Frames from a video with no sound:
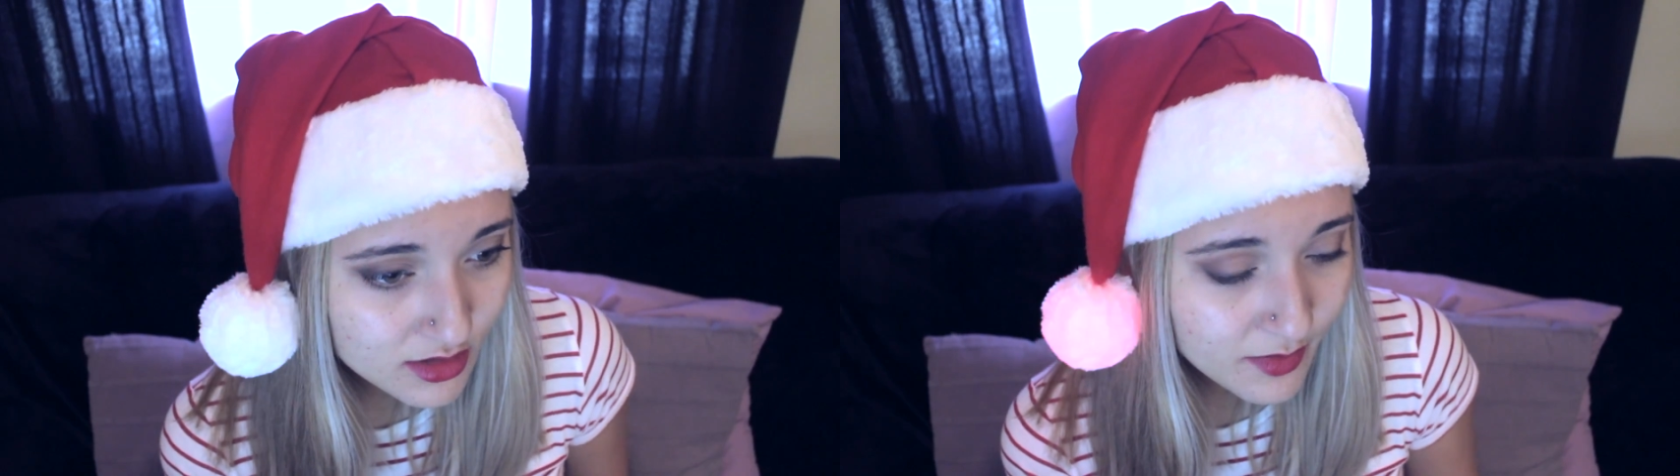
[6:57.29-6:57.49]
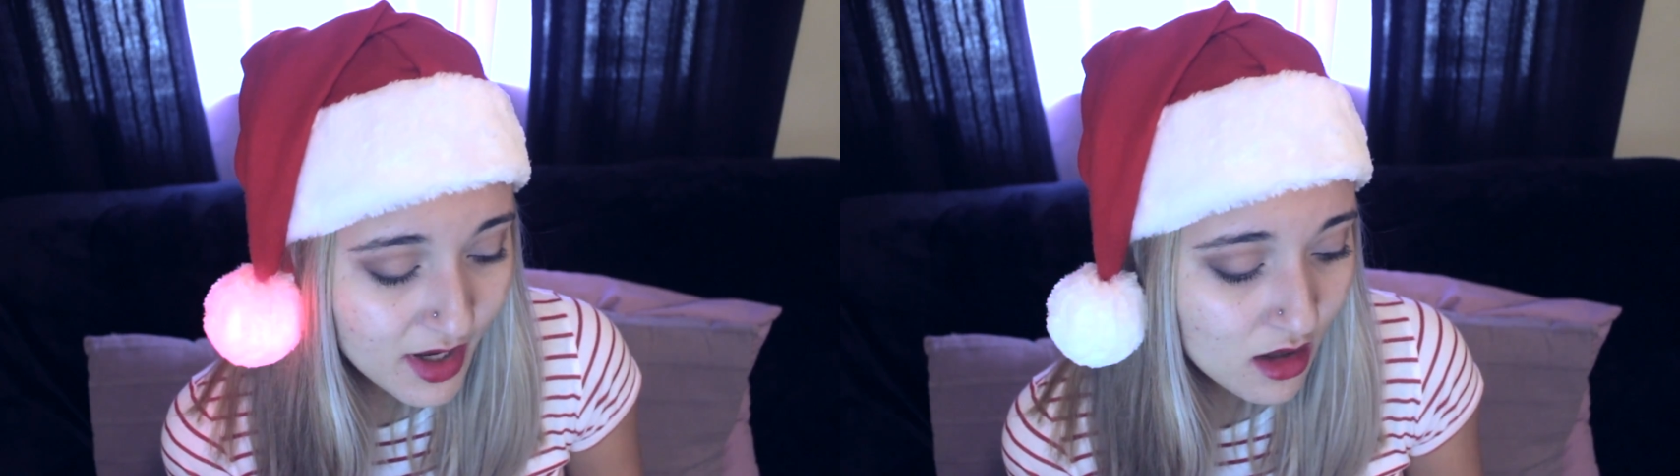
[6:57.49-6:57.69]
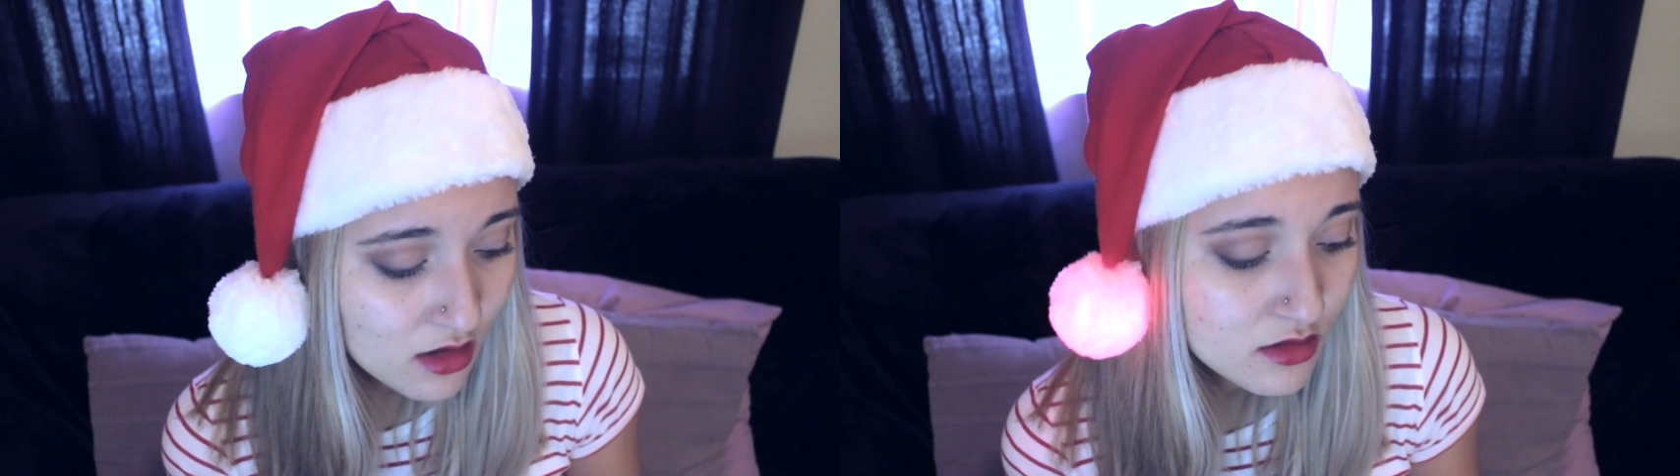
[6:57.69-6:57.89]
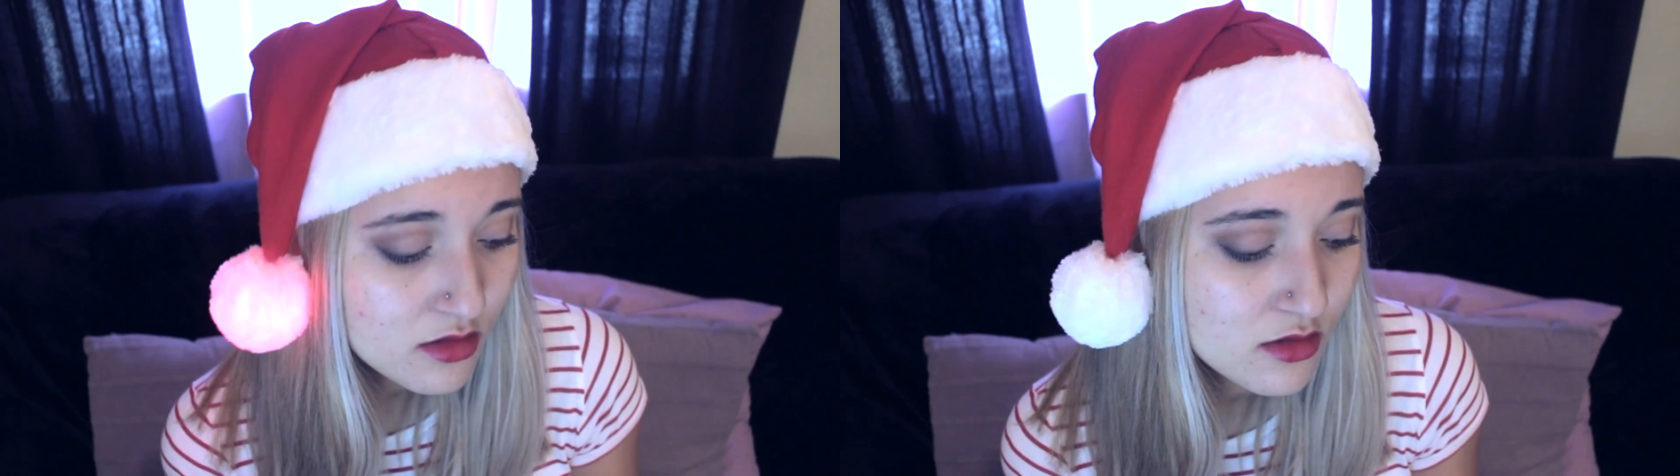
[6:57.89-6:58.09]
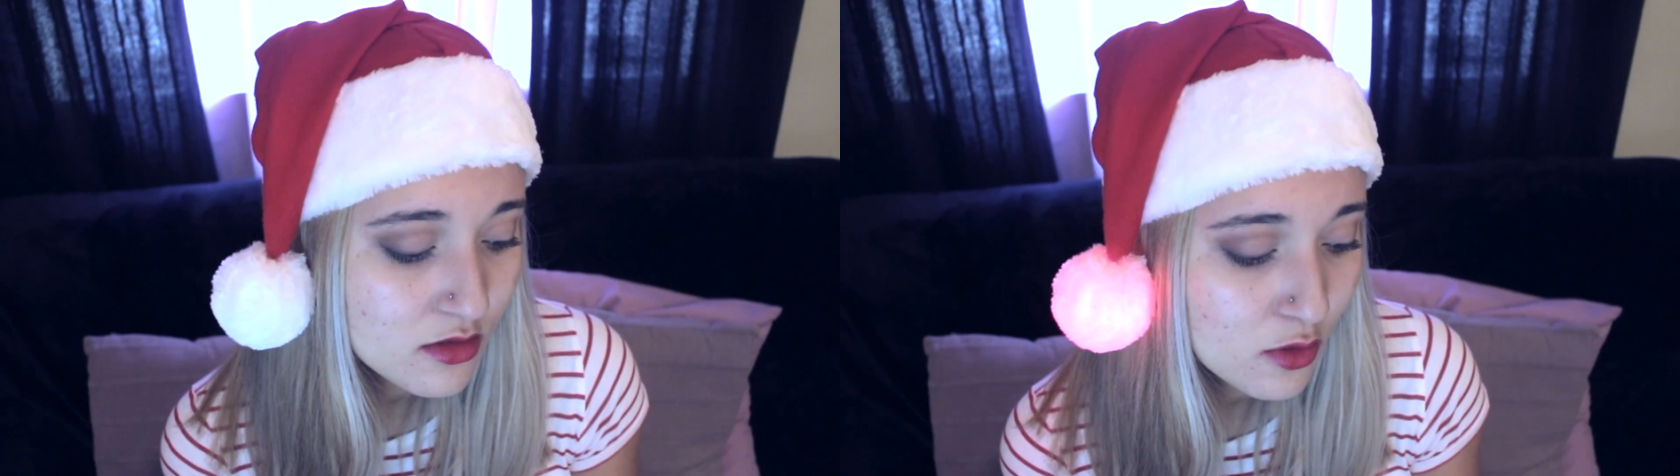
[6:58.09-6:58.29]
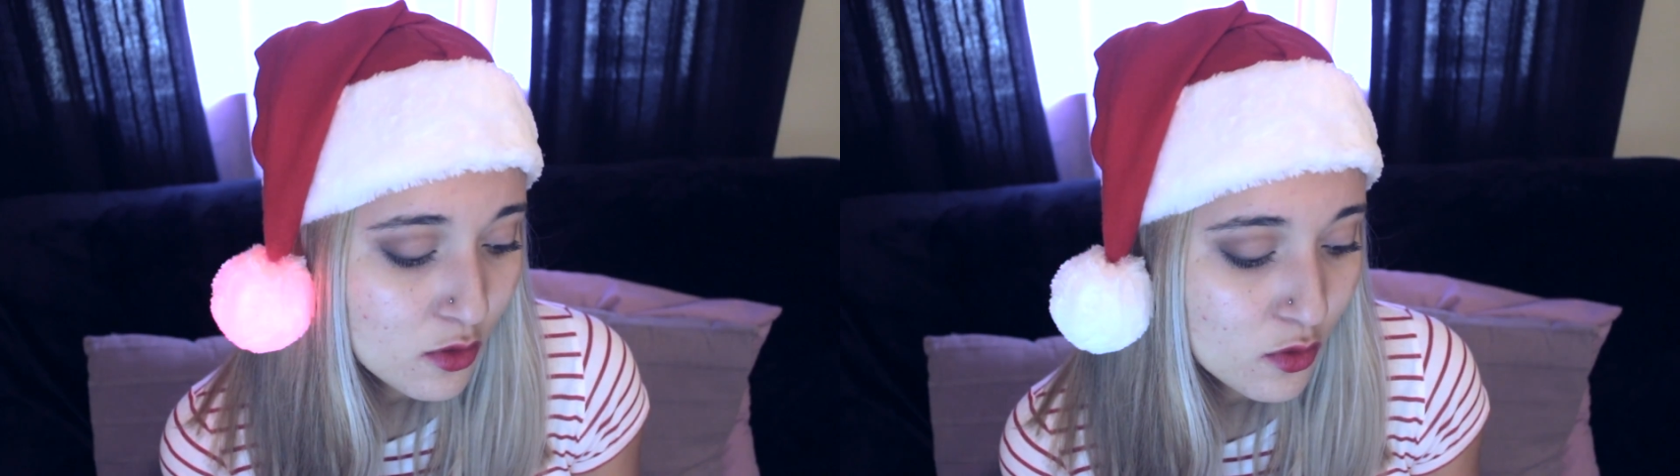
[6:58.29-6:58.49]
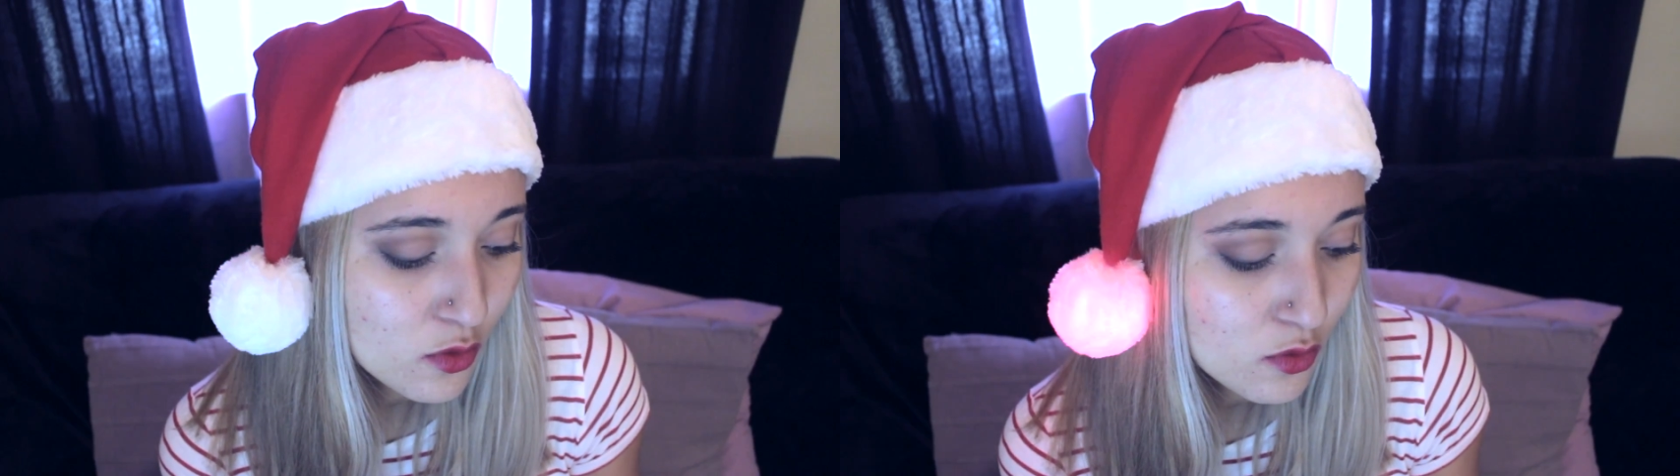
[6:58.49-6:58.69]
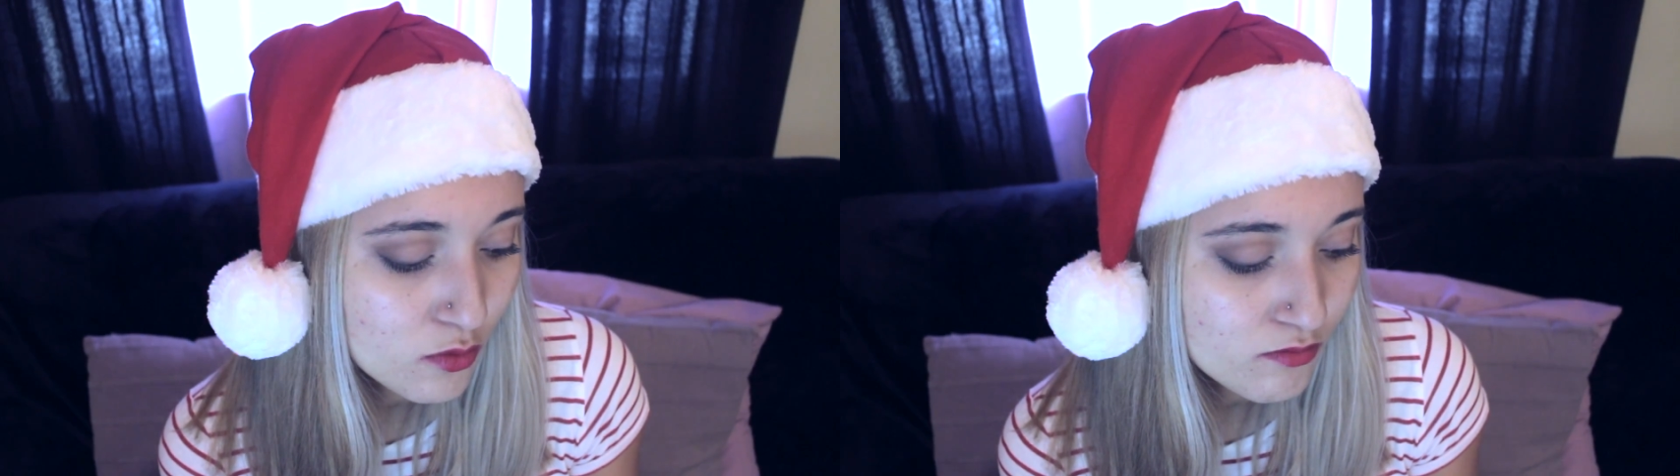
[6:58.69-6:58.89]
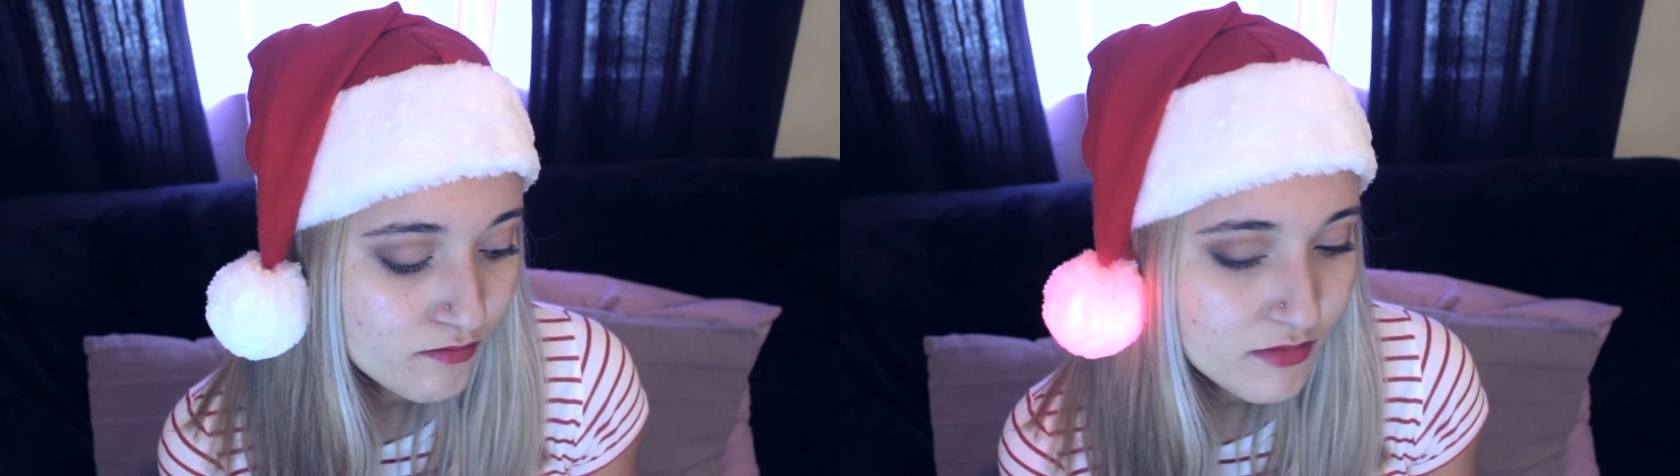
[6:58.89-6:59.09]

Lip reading: smell, so